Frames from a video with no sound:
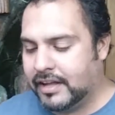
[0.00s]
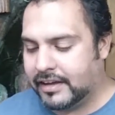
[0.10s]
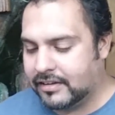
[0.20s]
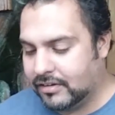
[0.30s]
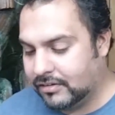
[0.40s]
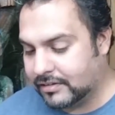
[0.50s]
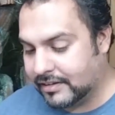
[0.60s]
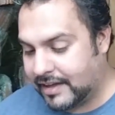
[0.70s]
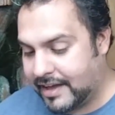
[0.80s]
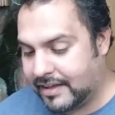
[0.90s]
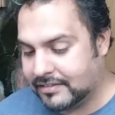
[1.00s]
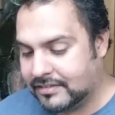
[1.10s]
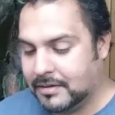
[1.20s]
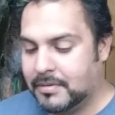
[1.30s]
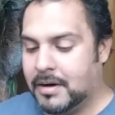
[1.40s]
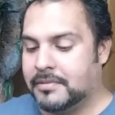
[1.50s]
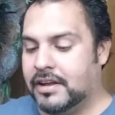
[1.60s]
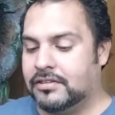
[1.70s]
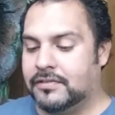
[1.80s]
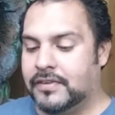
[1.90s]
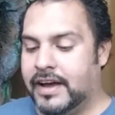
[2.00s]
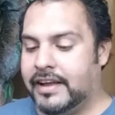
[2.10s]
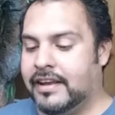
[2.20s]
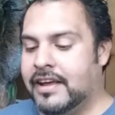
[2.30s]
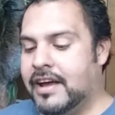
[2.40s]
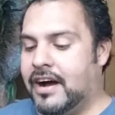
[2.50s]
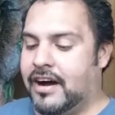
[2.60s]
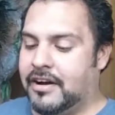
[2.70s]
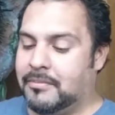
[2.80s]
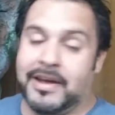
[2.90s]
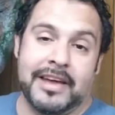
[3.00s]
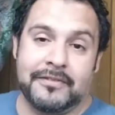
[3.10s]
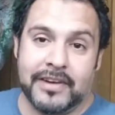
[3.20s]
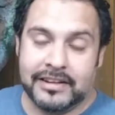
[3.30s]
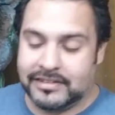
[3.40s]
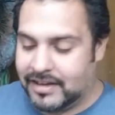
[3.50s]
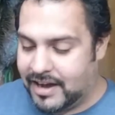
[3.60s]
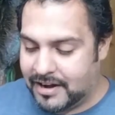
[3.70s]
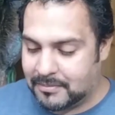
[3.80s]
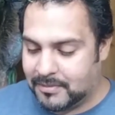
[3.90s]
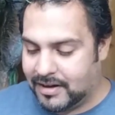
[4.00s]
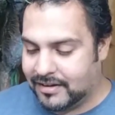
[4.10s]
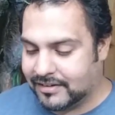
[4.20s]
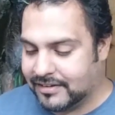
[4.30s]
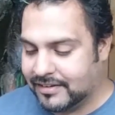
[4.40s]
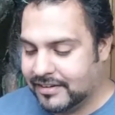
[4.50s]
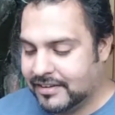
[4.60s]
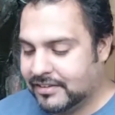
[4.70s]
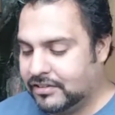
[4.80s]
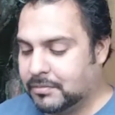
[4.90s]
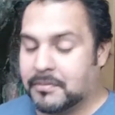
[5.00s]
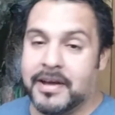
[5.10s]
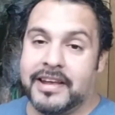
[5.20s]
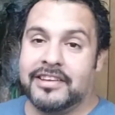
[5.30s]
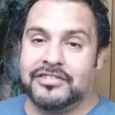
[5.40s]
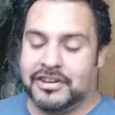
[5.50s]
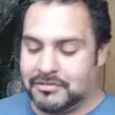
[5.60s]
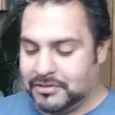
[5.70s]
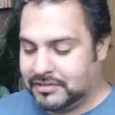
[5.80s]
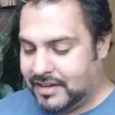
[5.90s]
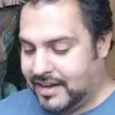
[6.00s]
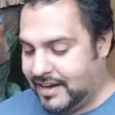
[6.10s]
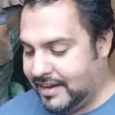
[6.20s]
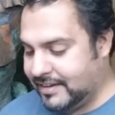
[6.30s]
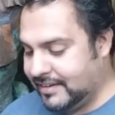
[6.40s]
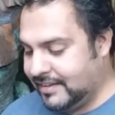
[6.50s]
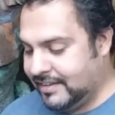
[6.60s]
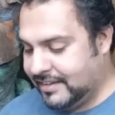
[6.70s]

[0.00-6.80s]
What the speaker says: Like Hulk has the Abomination to fight. Iron Man fights the Ironmonger. Superman has General Zod.